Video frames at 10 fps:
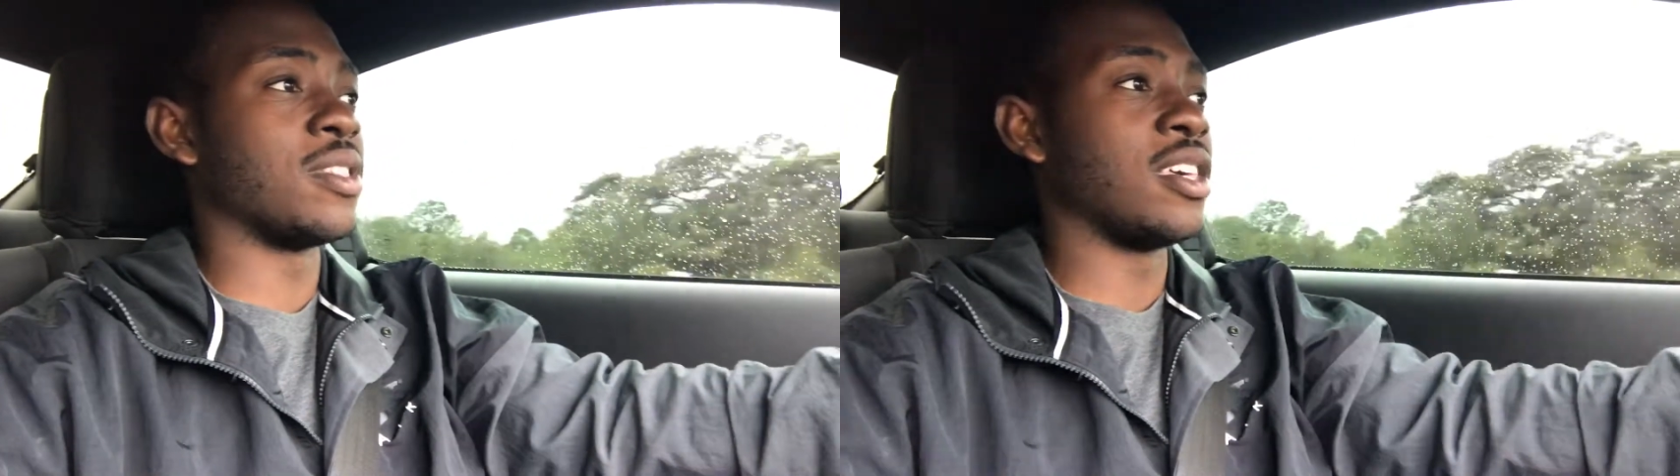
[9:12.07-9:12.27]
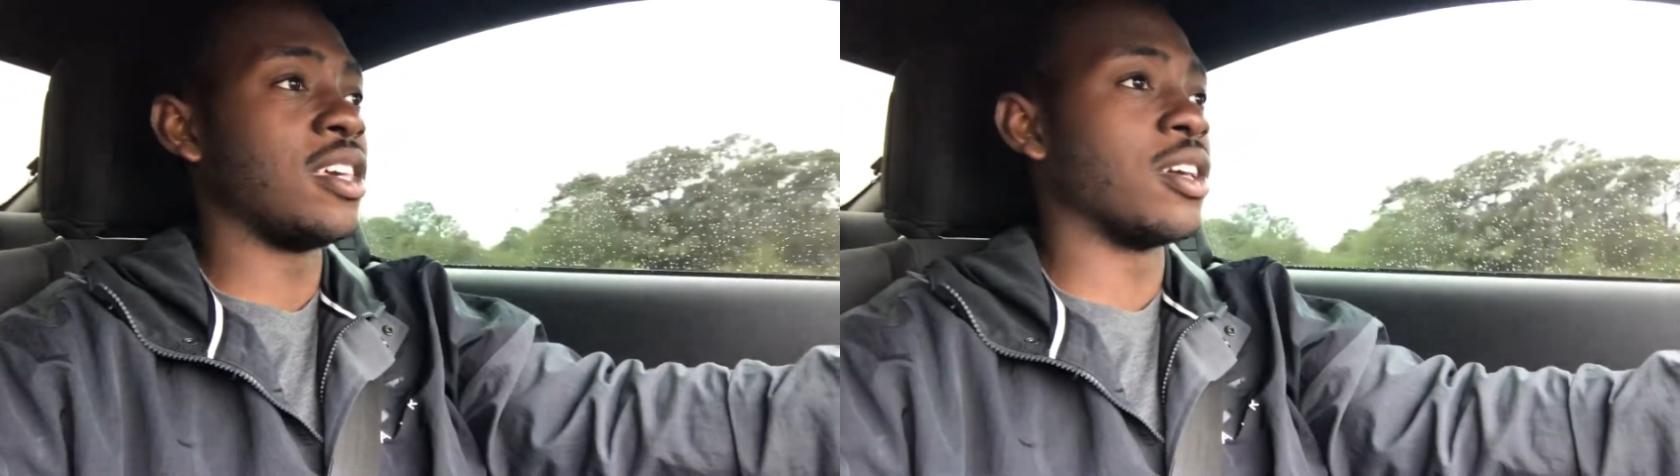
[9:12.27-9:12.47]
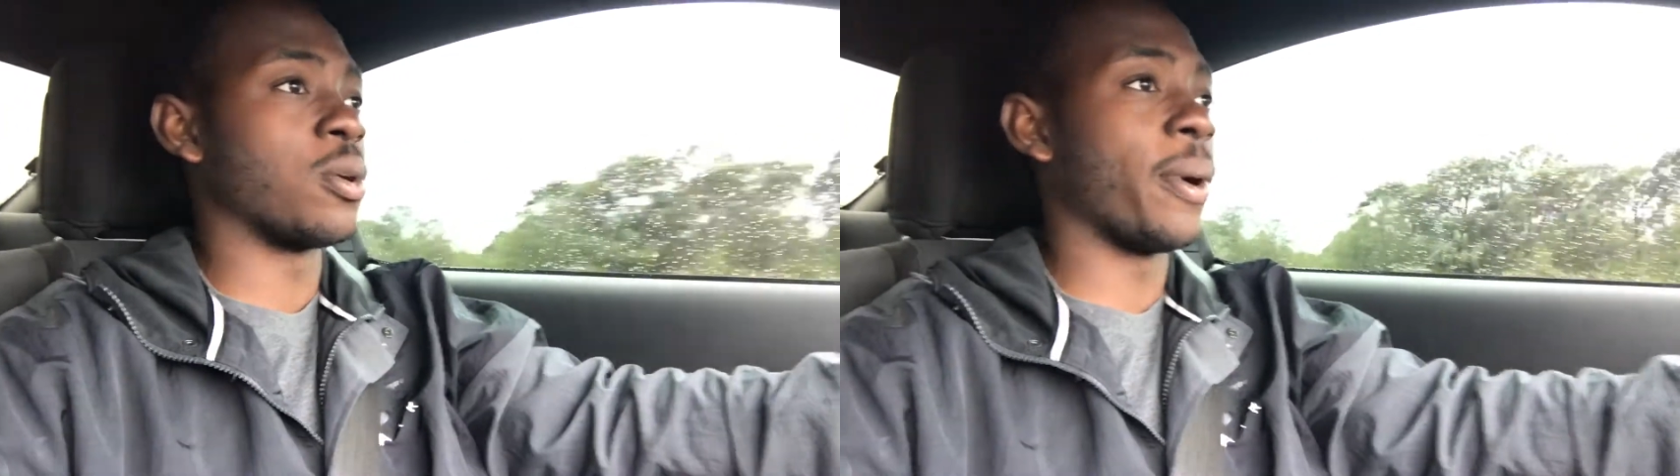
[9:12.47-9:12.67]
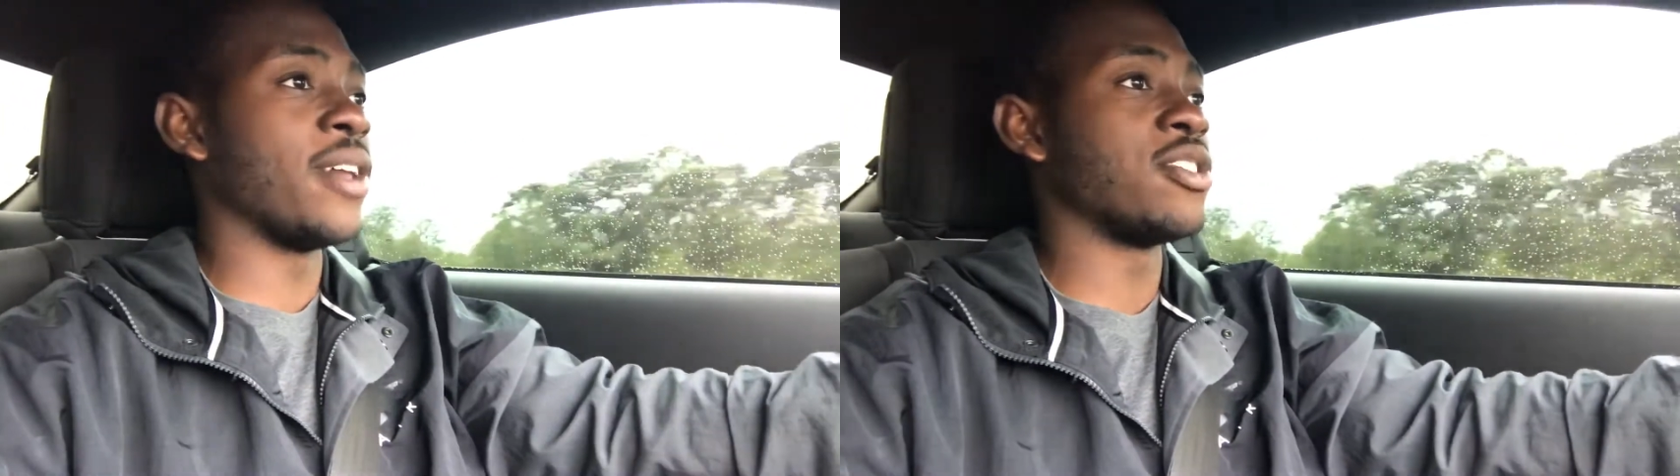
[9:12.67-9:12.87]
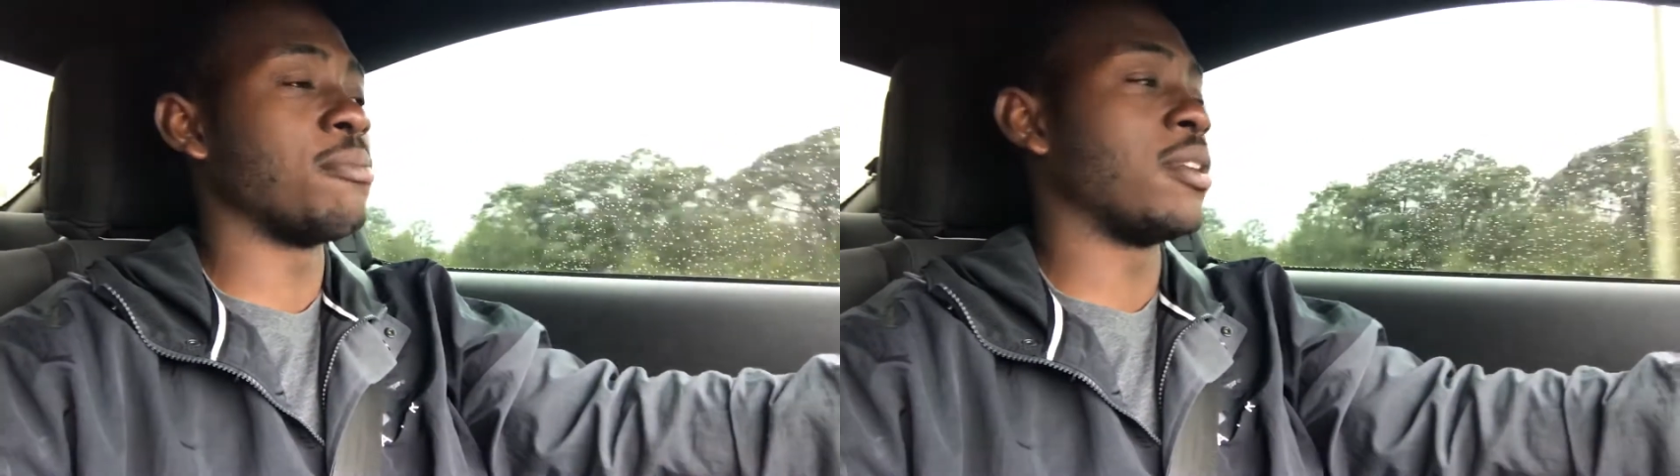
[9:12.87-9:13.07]
the
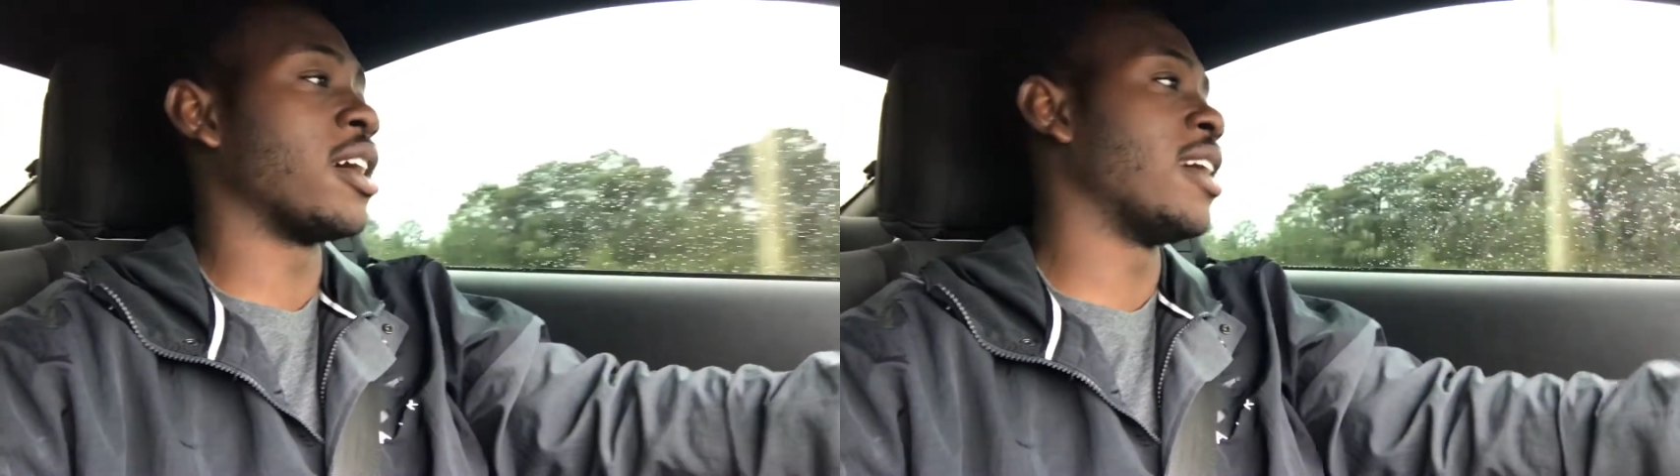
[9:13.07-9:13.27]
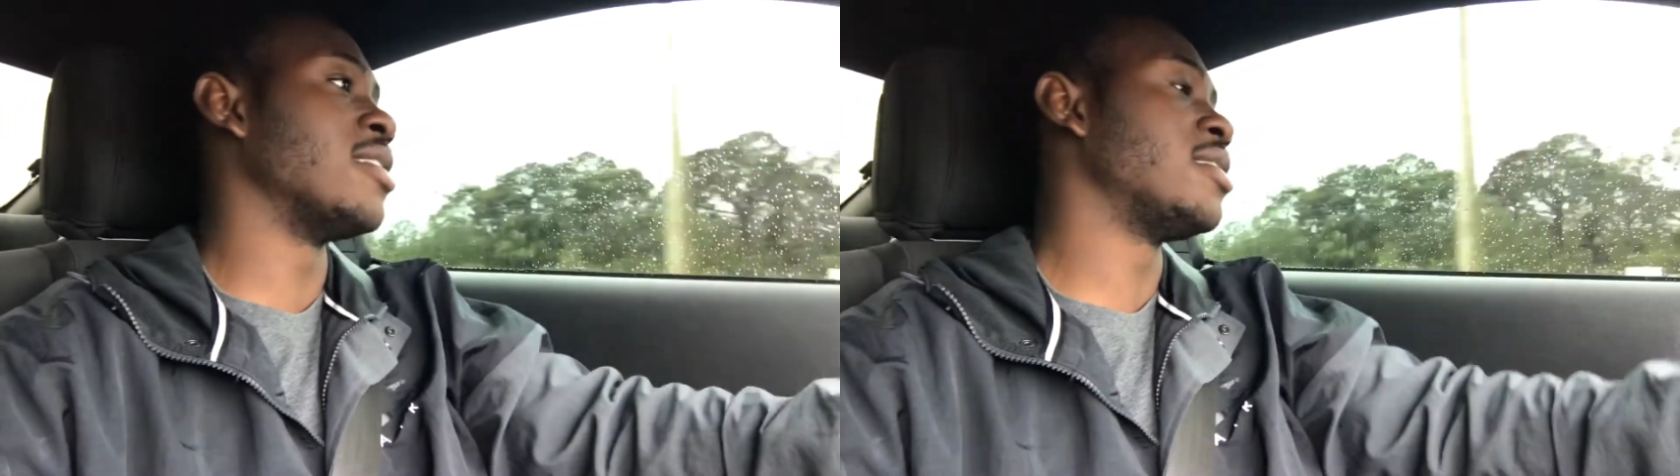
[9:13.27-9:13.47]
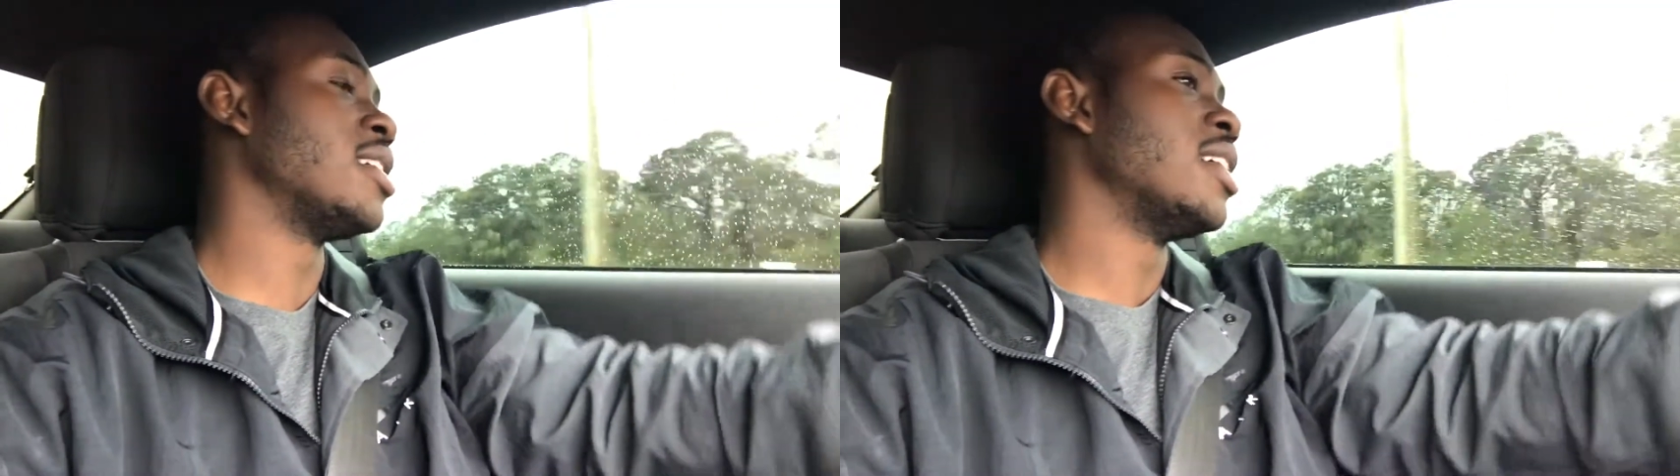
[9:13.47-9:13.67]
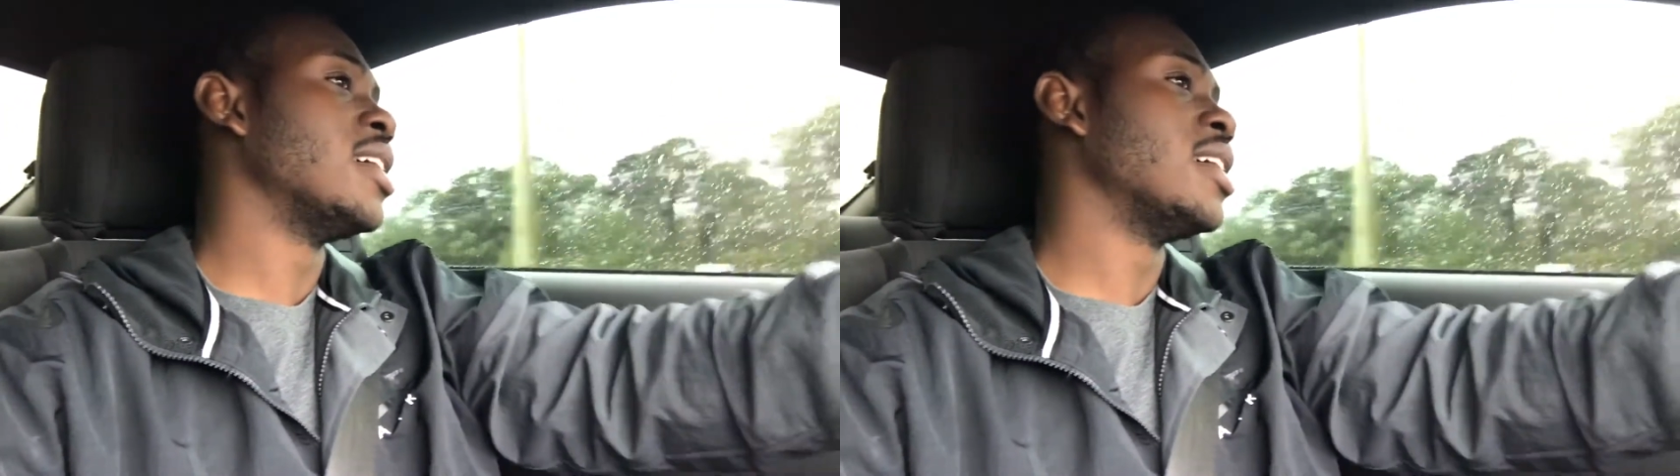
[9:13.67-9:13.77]
equation because